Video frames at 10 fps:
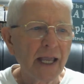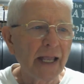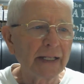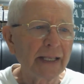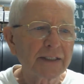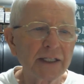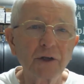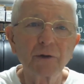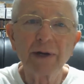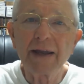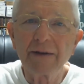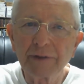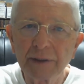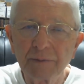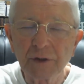and gets
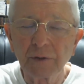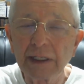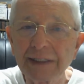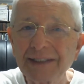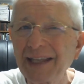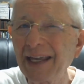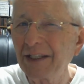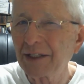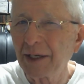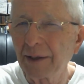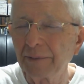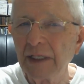engraved so that it stays there.